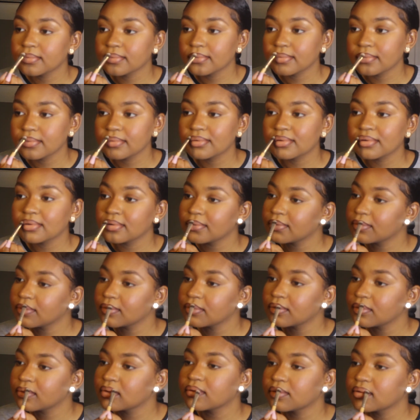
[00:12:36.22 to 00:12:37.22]
And then you're
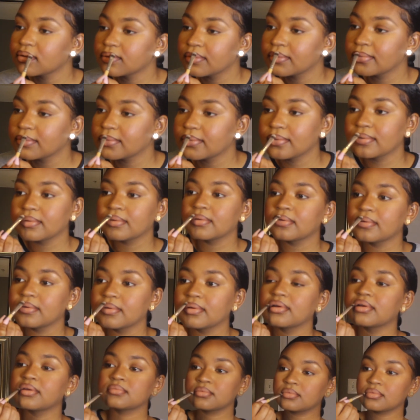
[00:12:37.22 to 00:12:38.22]
going to see
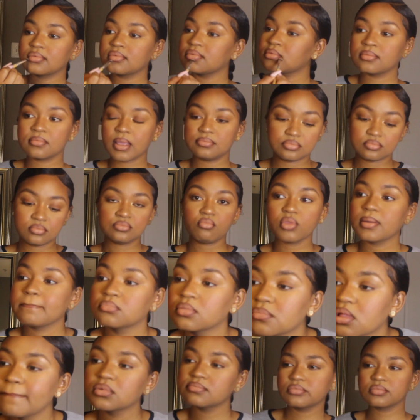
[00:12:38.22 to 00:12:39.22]
me going
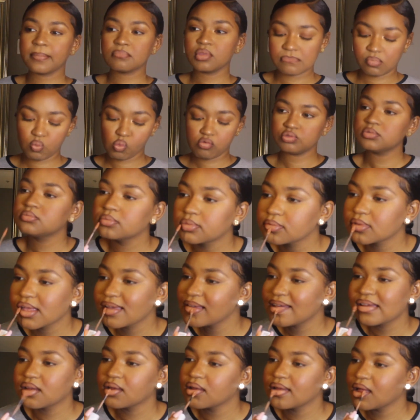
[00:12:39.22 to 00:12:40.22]
in and trying to fix
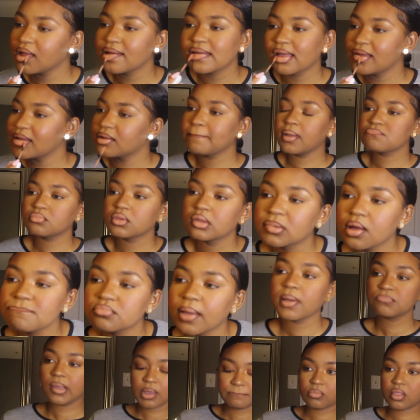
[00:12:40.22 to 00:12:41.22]
it in a little bit.
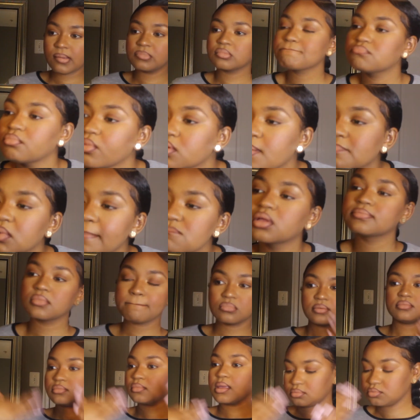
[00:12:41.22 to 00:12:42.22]
I kept adding
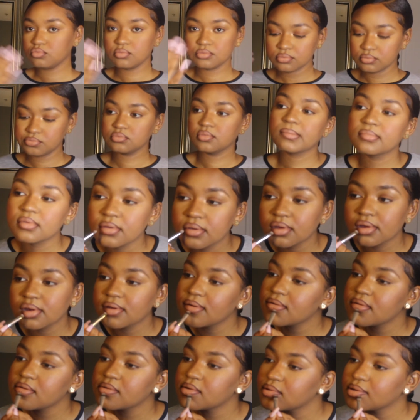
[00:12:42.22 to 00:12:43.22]
more. I don't know if it was getting
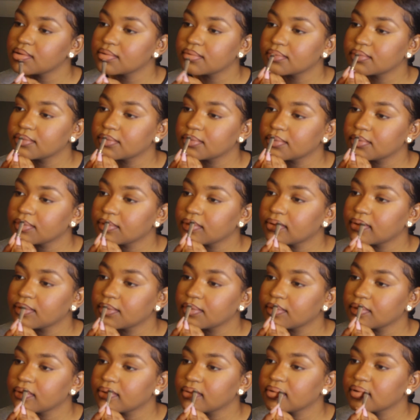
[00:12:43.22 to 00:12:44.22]
old,
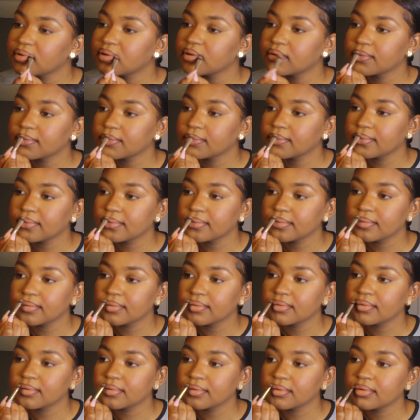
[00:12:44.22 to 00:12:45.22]
what was going
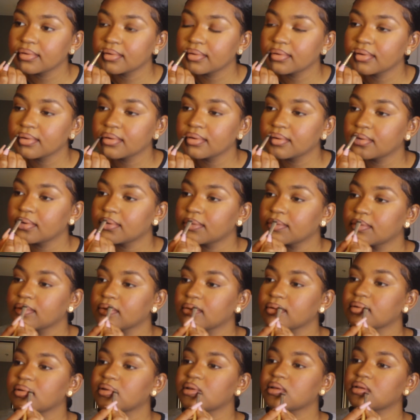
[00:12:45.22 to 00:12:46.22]
on with it, but I had just
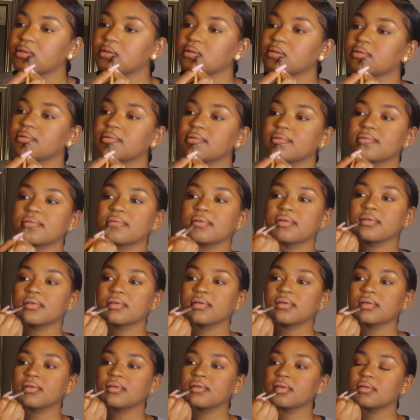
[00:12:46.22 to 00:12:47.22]
bought it from the store and
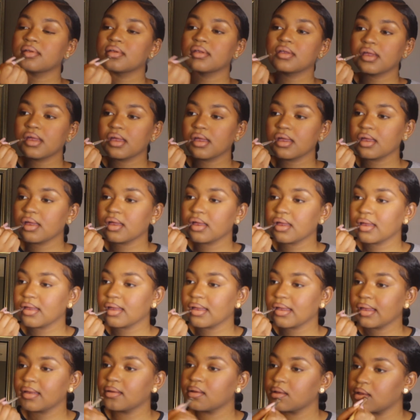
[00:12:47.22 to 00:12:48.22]
it was unopened.
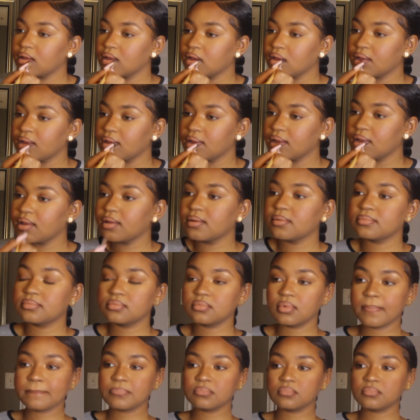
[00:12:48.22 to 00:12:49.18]
So,